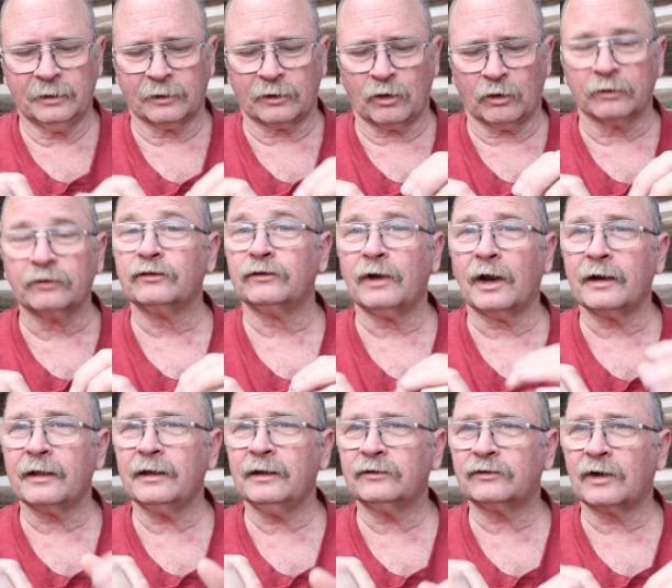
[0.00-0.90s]
of course, none
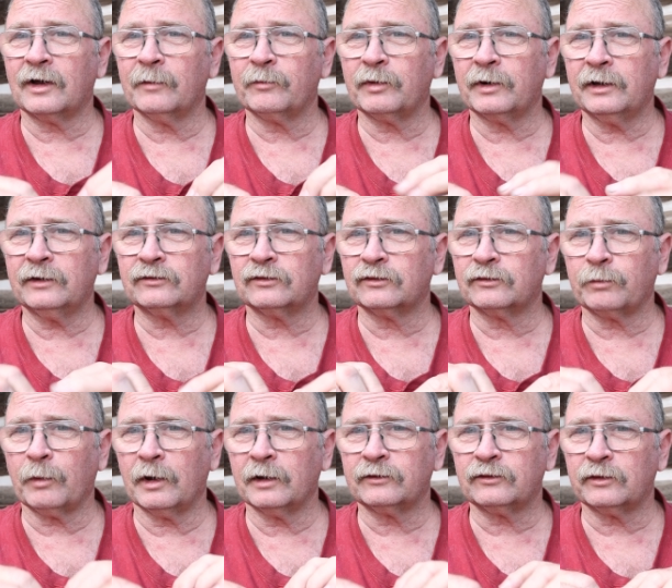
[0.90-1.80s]
of these companies are
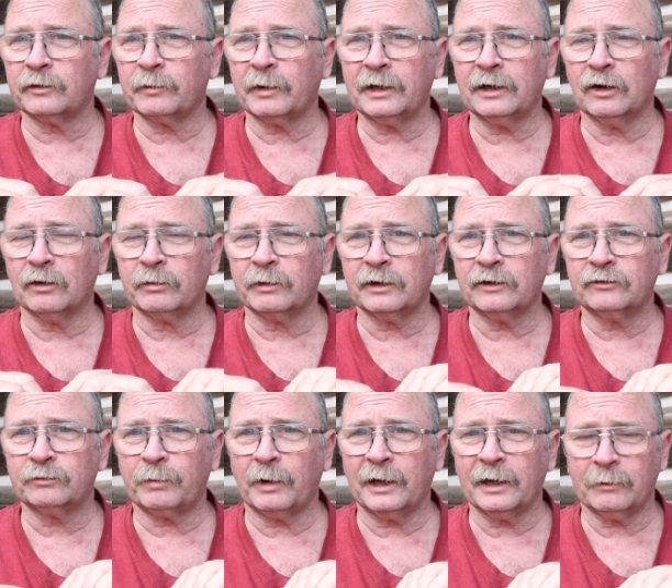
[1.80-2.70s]
sponsoring me.
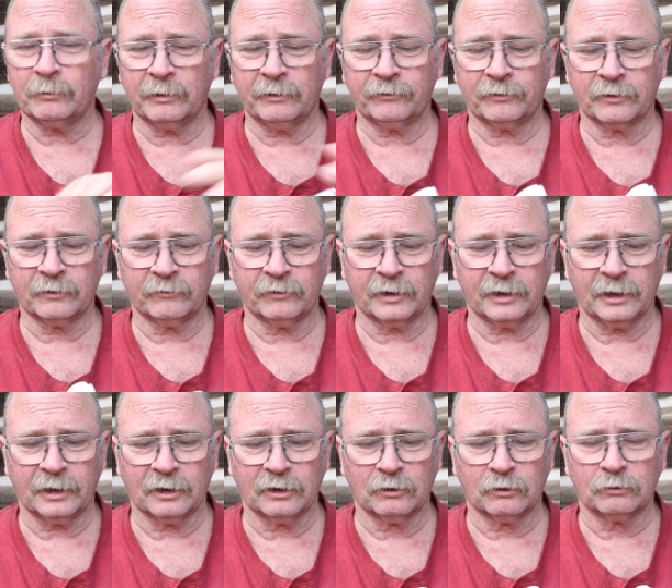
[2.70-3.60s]
Nobody's paying me for the
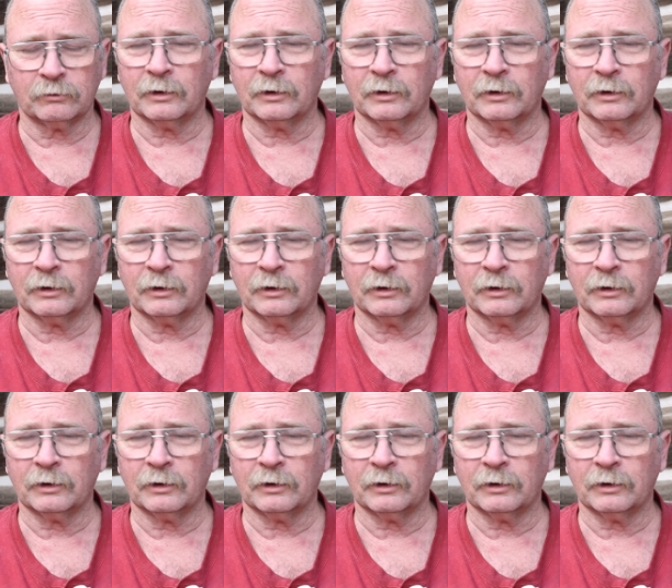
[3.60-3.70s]
video.